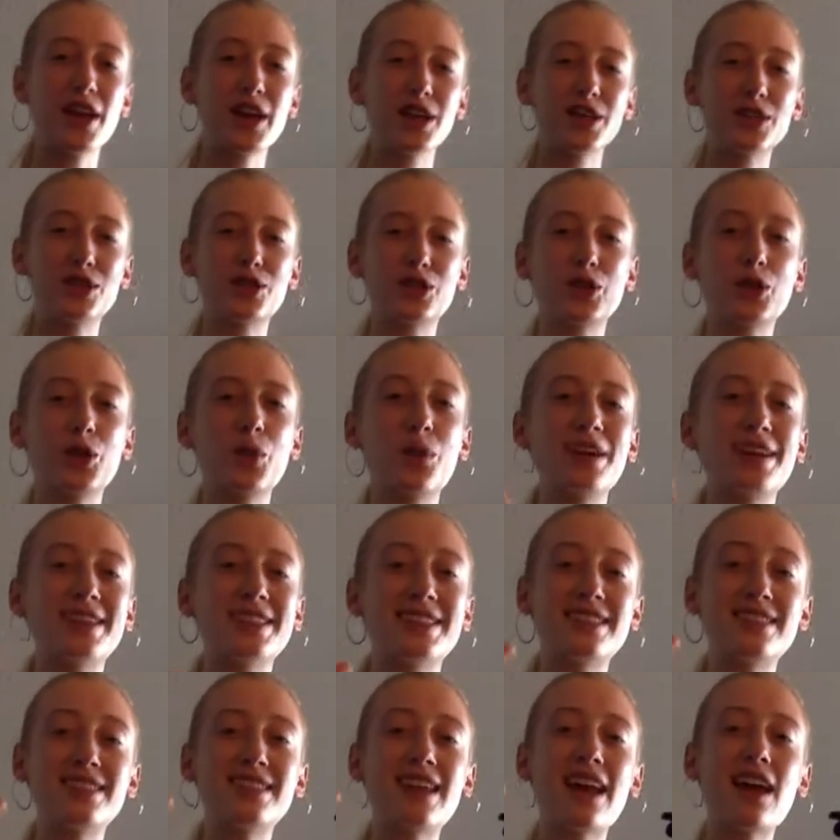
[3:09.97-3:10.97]
So you want to
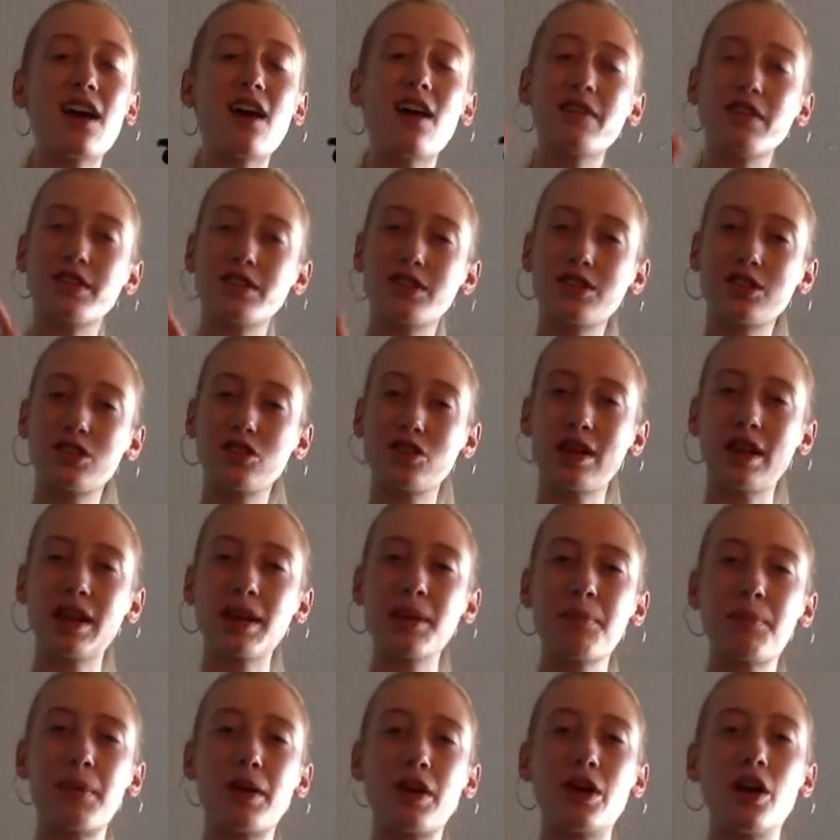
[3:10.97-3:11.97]
stay on the
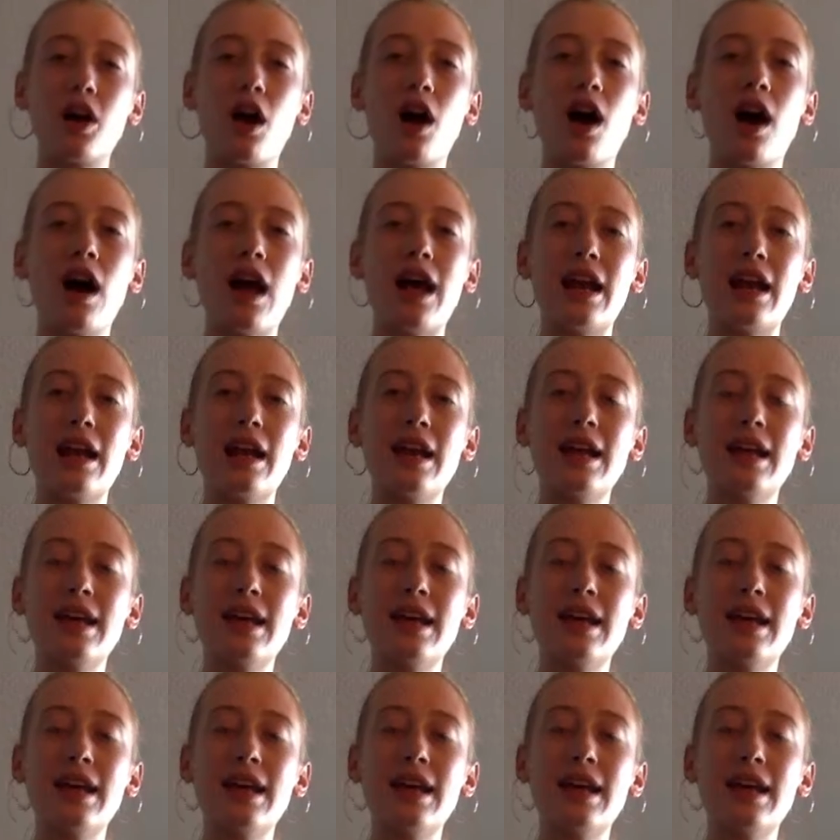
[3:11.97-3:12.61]
string but not